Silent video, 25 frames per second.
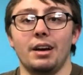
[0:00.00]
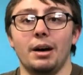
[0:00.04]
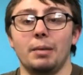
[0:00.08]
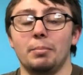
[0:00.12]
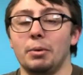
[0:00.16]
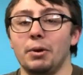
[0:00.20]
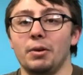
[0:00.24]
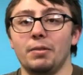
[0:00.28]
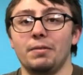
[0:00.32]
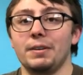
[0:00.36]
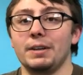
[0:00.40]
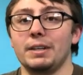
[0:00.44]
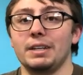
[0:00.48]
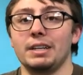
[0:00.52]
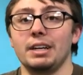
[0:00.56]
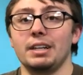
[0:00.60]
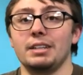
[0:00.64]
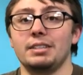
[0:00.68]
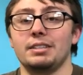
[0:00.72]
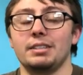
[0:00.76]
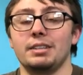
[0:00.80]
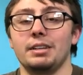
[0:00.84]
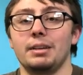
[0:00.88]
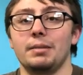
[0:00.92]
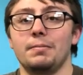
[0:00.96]
perfect
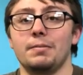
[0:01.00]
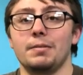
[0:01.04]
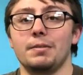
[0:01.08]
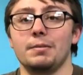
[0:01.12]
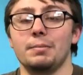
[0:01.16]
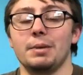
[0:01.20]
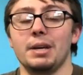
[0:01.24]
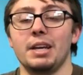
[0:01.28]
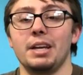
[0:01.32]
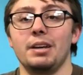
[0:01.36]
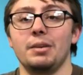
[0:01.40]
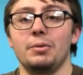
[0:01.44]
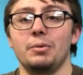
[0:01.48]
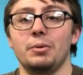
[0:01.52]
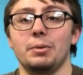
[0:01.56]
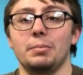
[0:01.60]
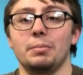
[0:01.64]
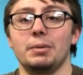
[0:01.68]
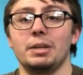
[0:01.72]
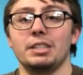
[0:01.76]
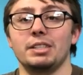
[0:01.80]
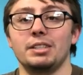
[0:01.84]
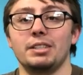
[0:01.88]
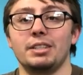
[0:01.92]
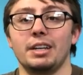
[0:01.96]
night's sleep for me would
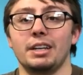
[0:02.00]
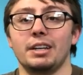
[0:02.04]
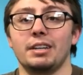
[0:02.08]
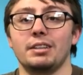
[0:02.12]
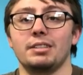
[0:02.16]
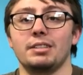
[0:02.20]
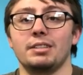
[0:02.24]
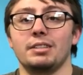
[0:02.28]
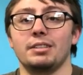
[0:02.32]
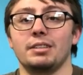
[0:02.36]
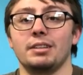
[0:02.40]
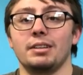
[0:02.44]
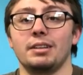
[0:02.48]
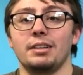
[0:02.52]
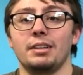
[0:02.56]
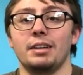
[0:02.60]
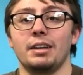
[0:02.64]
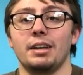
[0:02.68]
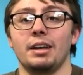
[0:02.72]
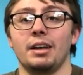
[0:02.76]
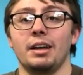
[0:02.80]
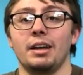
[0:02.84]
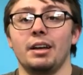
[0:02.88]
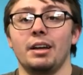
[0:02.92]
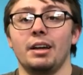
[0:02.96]
be 6.
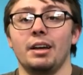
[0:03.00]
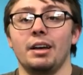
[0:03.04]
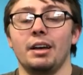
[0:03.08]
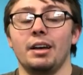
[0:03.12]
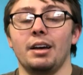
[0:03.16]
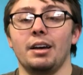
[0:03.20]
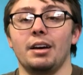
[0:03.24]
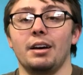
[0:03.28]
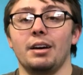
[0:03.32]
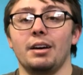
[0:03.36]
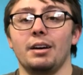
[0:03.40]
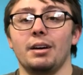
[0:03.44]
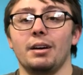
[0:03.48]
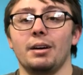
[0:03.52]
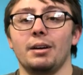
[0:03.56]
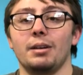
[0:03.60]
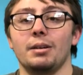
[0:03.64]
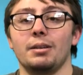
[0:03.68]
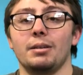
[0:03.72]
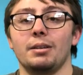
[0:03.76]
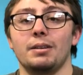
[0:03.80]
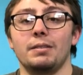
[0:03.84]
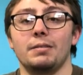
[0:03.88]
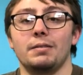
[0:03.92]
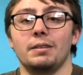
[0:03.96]

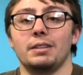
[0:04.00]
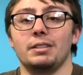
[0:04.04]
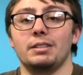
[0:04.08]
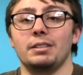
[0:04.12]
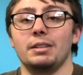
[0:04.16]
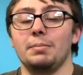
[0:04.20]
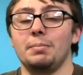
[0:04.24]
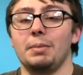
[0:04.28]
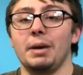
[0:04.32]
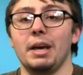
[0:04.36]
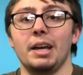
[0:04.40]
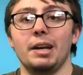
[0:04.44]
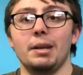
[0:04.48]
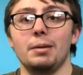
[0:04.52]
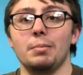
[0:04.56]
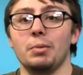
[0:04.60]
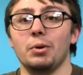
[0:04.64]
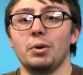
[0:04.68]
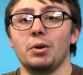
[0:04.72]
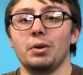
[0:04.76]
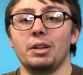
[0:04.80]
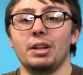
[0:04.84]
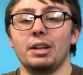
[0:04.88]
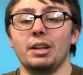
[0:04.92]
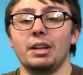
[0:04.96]
If I sleep any
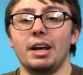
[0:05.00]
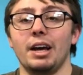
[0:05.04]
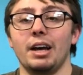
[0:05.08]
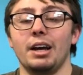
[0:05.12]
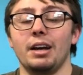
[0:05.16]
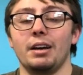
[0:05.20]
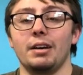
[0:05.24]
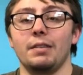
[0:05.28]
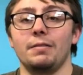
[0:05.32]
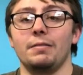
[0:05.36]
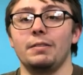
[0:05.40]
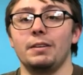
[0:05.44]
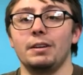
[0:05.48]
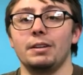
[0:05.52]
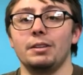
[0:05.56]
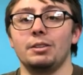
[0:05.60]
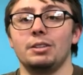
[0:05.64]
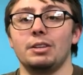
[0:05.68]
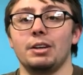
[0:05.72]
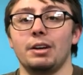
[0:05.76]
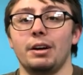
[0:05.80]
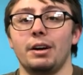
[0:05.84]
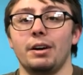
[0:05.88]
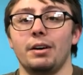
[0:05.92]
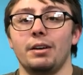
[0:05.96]
more than that, I feel
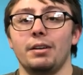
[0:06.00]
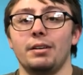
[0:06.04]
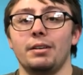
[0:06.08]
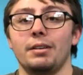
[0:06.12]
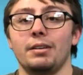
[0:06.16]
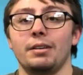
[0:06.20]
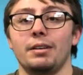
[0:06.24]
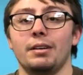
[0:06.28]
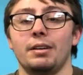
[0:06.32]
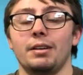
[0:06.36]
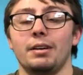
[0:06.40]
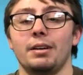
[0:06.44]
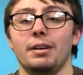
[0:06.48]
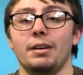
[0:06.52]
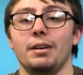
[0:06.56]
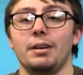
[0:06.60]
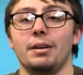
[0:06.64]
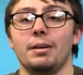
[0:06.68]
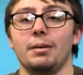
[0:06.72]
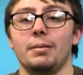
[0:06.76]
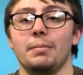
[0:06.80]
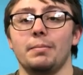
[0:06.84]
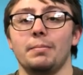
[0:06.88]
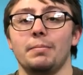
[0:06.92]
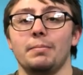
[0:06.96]
tired.
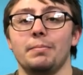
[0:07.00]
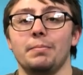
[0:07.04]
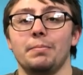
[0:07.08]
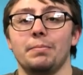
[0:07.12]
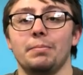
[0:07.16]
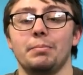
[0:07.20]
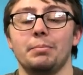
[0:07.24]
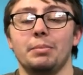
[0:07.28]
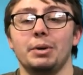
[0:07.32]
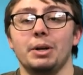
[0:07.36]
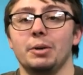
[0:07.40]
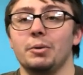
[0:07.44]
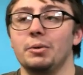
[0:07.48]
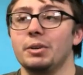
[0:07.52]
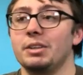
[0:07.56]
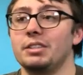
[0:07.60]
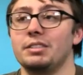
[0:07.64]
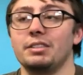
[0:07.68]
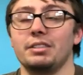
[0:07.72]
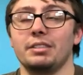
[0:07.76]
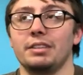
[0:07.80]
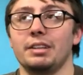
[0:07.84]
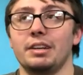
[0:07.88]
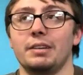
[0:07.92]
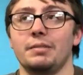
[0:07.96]
But
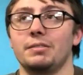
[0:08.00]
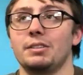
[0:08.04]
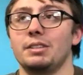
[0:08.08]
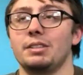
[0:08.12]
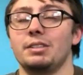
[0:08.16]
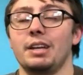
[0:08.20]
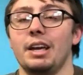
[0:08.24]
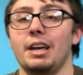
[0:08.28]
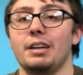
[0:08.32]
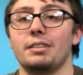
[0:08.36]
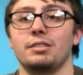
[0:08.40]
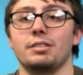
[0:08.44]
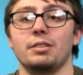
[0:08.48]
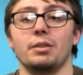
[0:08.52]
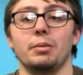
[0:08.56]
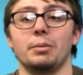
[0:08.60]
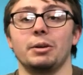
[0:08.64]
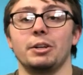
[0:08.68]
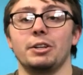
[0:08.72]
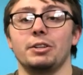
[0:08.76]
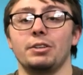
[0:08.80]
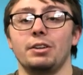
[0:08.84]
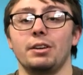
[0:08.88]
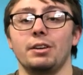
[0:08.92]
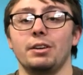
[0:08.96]
recently I've just had so
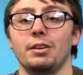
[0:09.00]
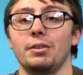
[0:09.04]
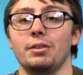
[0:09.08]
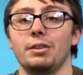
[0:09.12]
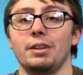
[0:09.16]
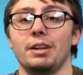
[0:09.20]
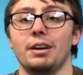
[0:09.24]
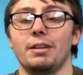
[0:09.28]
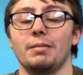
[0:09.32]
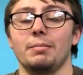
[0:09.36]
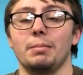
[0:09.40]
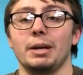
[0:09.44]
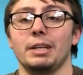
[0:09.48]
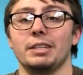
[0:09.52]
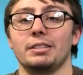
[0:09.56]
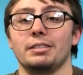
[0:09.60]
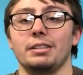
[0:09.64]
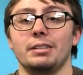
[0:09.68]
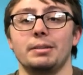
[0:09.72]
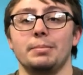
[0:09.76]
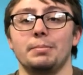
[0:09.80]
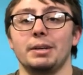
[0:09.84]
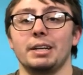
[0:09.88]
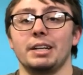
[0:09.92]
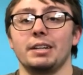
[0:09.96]
much to do that I've been
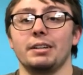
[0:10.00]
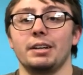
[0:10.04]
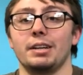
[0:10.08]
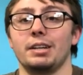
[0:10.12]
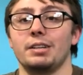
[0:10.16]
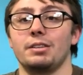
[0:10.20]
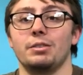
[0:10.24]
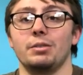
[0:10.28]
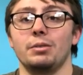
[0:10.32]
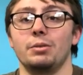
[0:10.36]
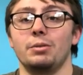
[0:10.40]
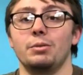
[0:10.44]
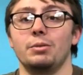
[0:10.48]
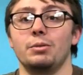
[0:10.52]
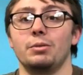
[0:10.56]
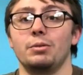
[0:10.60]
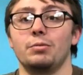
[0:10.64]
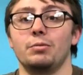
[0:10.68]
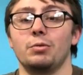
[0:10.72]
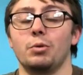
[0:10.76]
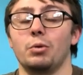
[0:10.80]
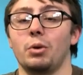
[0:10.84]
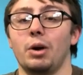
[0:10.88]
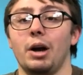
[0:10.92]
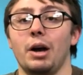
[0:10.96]
sleeping like
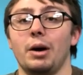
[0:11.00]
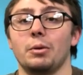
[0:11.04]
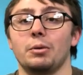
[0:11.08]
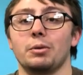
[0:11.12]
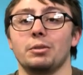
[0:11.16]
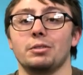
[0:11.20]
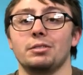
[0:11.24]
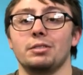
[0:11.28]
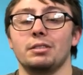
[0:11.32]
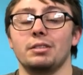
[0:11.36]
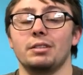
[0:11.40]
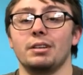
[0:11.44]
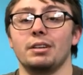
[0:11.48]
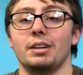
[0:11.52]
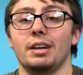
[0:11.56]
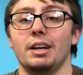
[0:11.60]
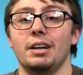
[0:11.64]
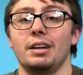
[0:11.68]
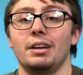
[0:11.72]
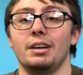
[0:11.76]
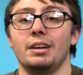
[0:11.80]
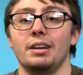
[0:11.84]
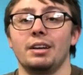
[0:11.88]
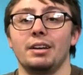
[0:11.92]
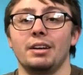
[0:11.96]
2-4 hours and,
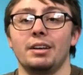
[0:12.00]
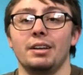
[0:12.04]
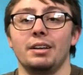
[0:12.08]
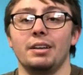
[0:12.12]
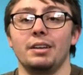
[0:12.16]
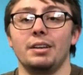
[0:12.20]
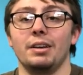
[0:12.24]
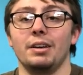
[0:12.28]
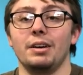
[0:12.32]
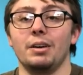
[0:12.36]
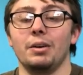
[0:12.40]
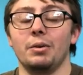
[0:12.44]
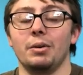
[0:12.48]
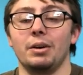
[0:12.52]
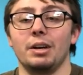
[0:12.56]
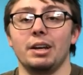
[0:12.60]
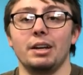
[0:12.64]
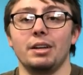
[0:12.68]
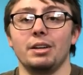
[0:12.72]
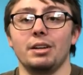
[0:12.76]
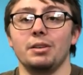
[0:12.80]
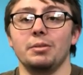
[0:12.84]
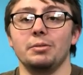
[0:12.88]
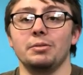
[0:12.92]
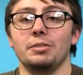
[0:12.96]

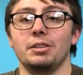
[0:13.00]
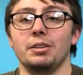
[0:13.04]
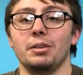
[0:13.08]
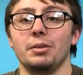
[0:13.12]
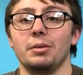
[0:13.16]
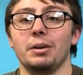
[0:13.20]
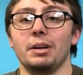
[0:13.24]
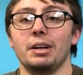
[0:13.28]
getting used to